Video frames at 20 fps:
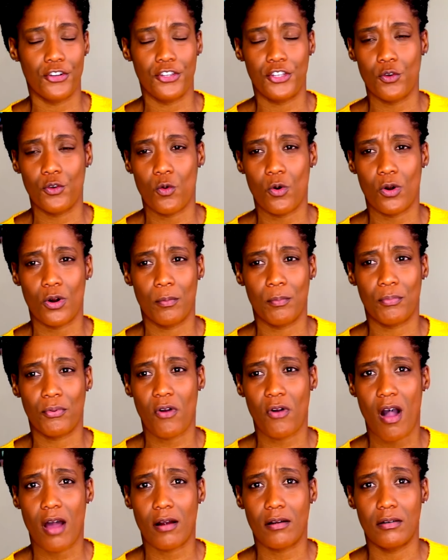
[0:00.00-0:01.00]
your
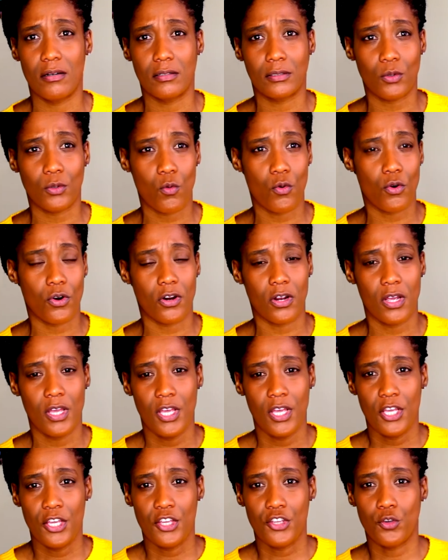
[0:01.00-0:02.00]
product or
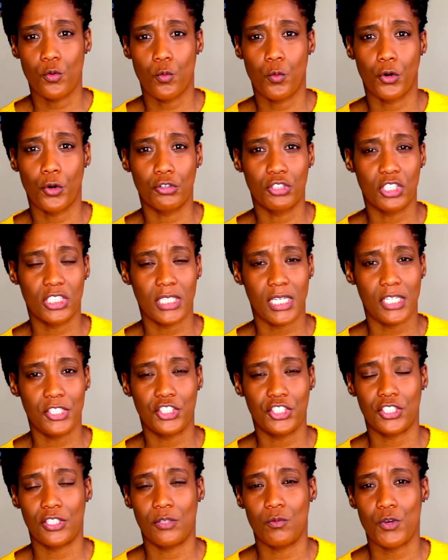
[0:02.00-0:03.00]
your
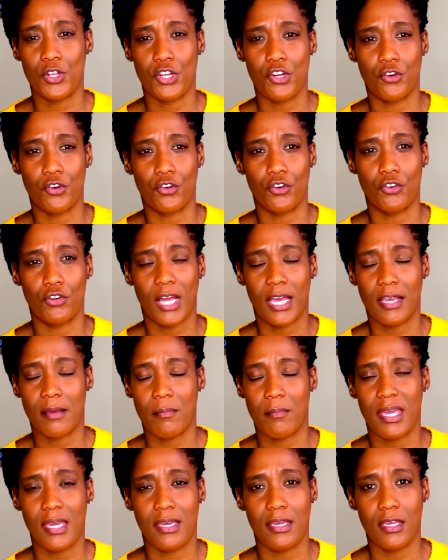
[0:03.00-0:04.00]
workstation when you're like
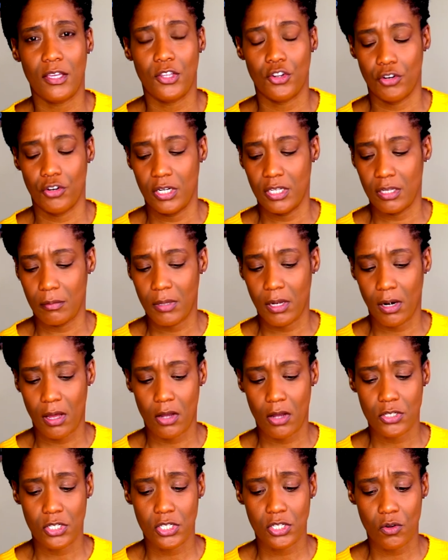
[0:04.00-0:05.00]
making your lip
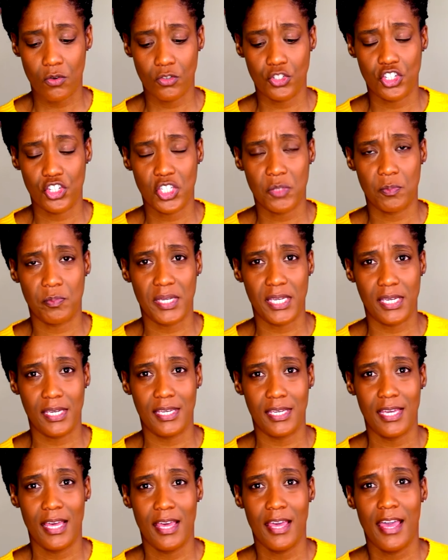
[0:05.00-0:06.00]
gloss. So just
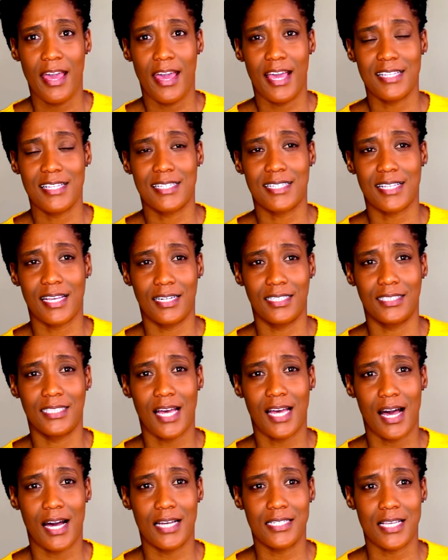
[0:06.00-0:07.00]
be as
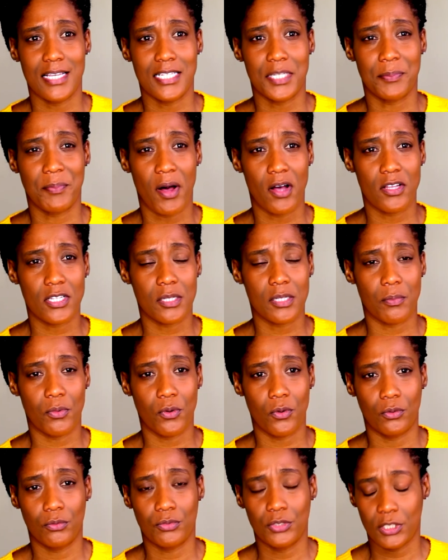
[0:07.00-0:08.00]
sanitized as
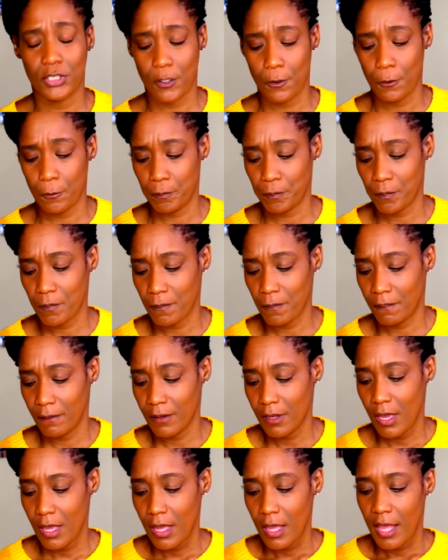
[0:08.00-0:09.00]
possible. So,
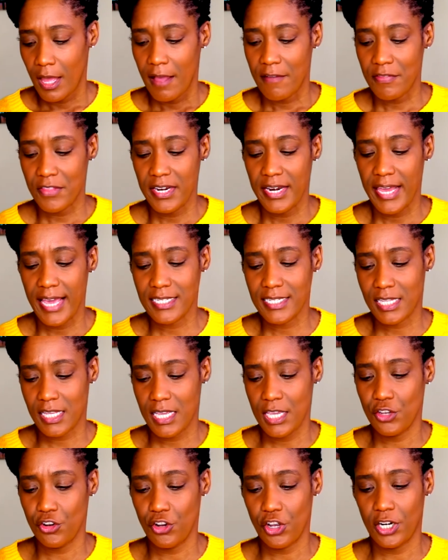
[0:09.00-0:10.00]
and the next
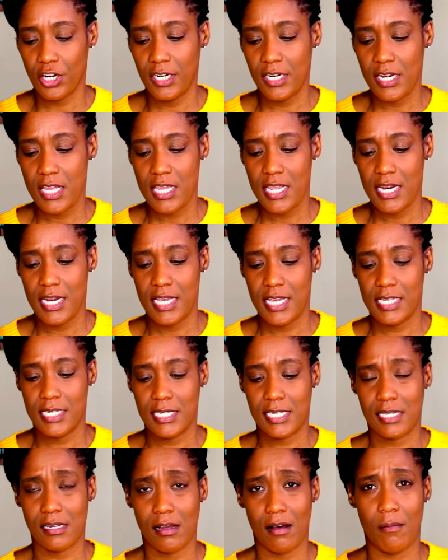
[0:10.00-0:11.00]
thing you're going to need
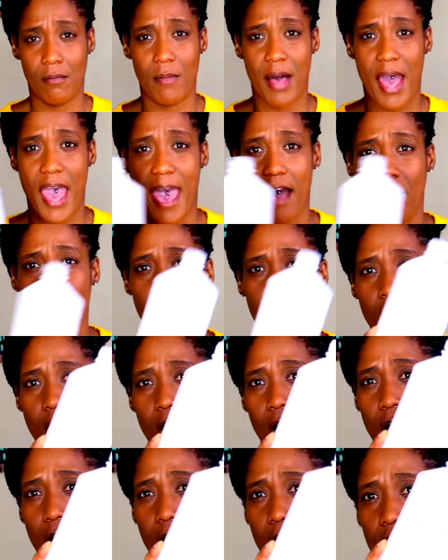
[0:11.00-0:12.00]
is some
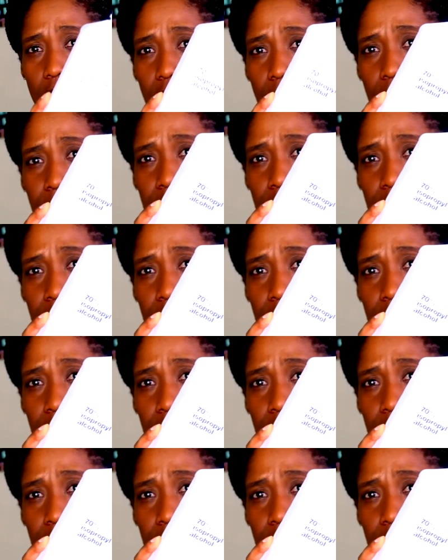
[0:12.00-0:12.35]
alcohol